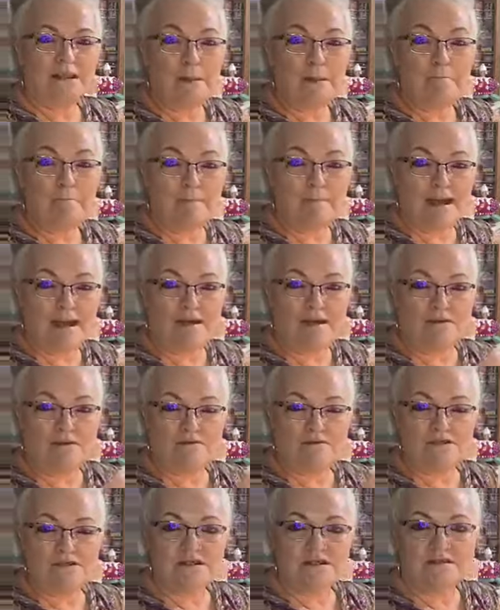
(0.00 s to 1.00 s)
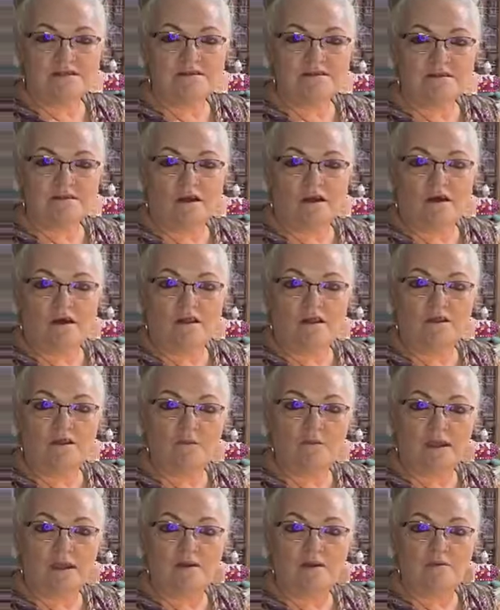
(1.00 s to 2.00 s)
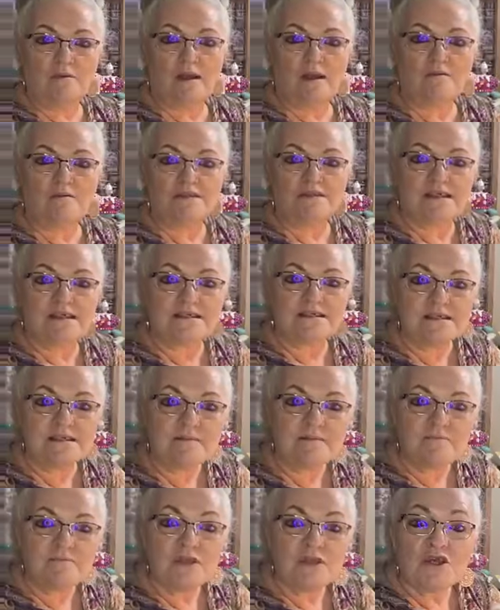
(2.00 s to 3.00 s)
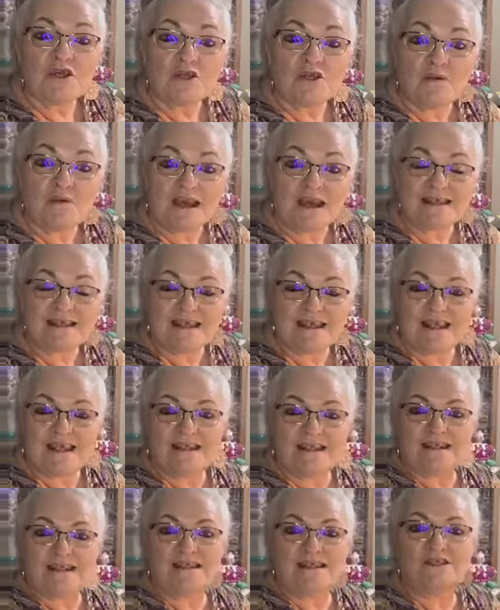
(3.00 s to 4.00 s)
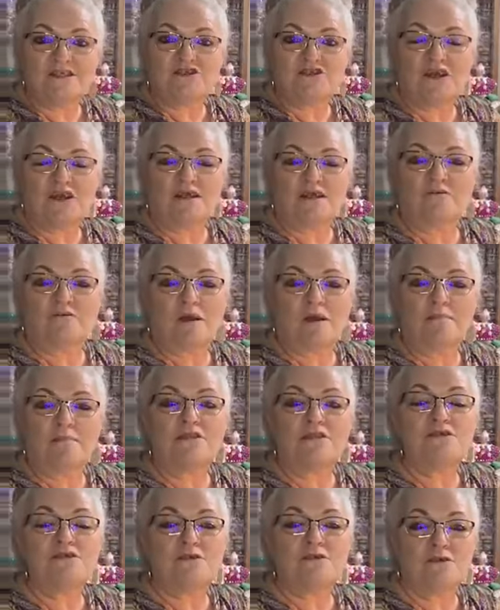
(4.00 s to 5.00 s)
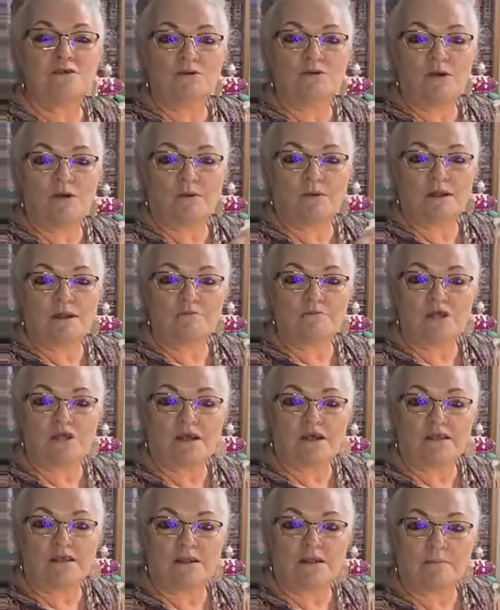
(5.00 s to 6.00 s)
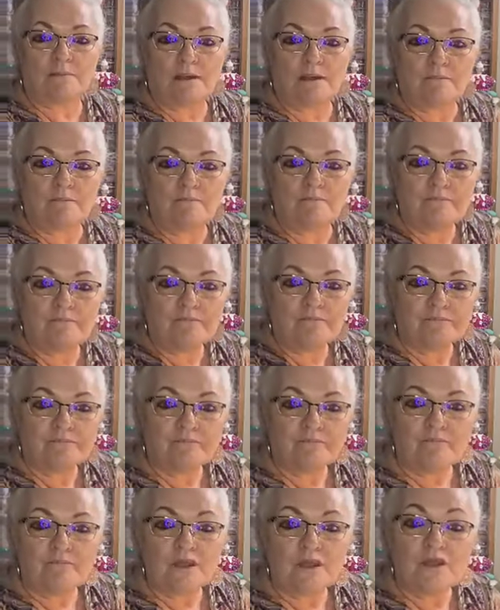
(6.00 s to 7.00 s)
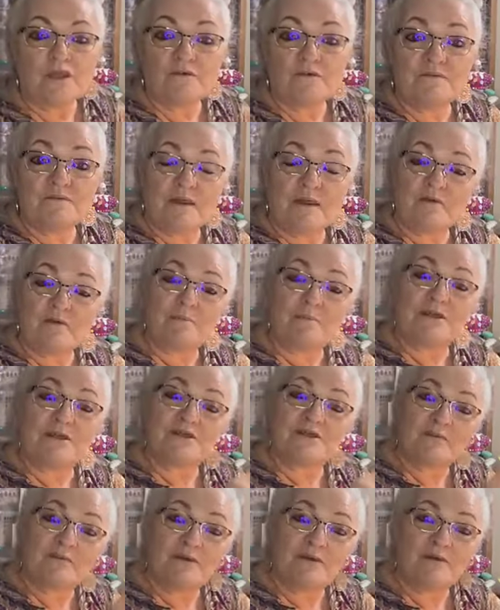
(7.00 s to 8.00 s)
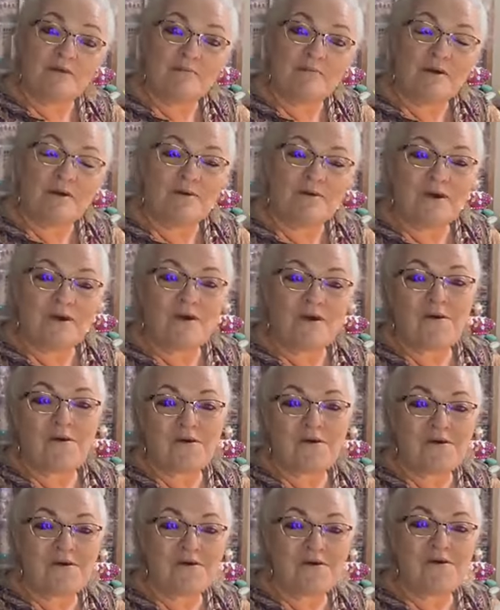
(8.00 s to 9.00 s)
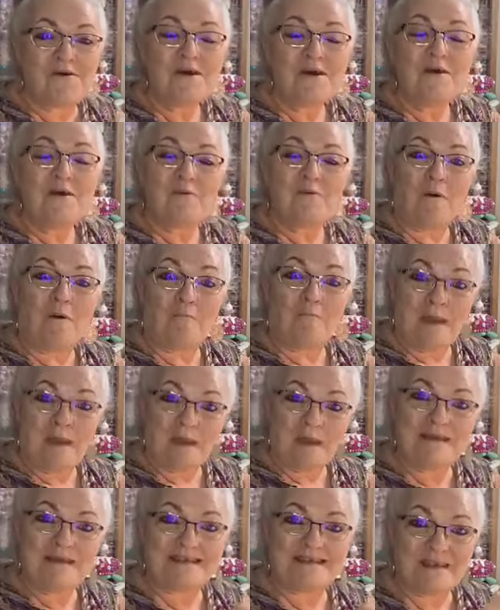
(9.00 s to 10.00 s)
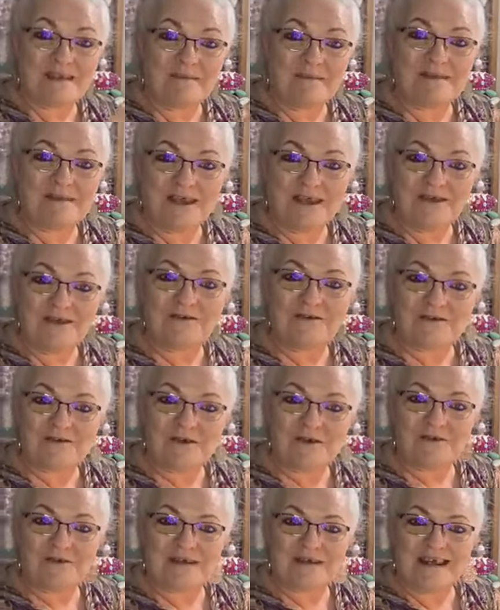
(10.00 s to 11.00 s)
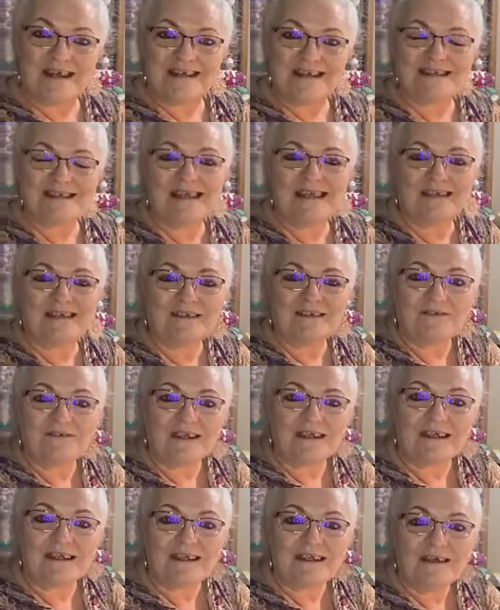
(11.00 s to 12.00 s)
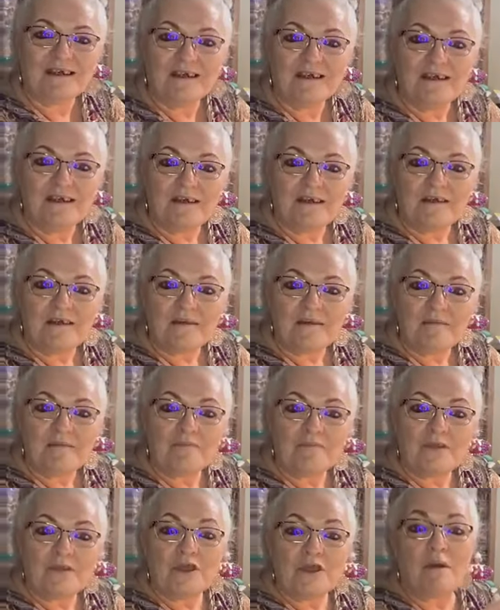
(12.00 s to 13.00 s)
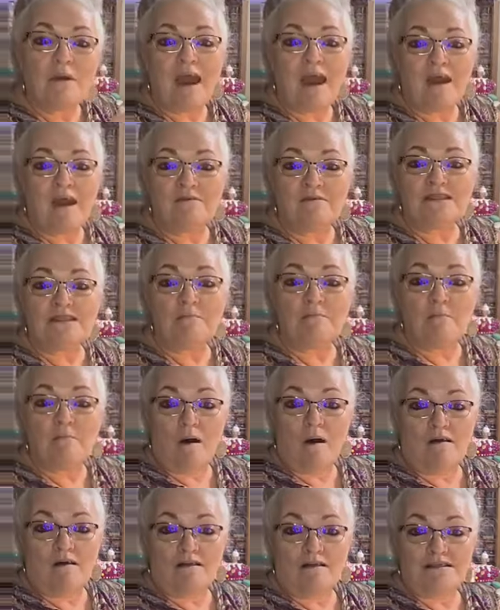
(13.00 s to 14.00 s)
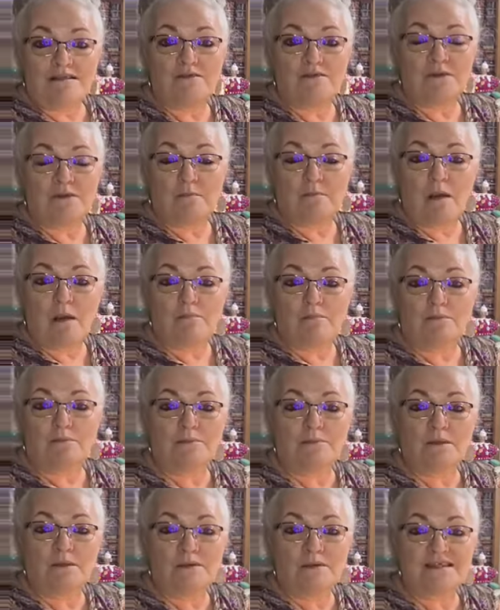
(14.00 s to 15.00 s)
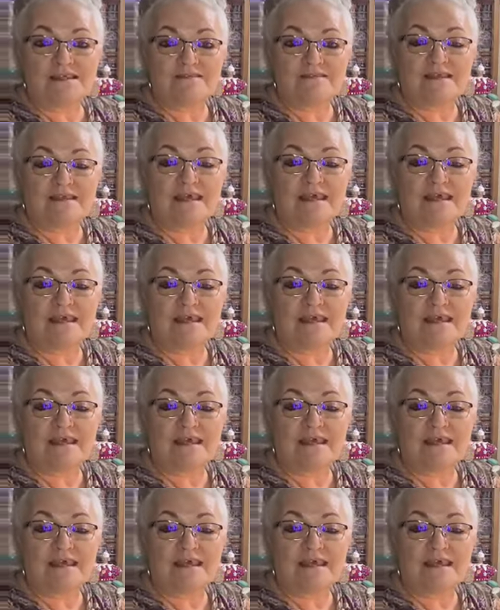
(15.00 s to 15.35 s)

mound all the way around it. You ice skated as a child, Robin, so you know what I'm talking about. You've never been to one, Ramona? Oh, well, maybe someday you can go to an ice skating rink. You have at the mall, so there probably wasn't the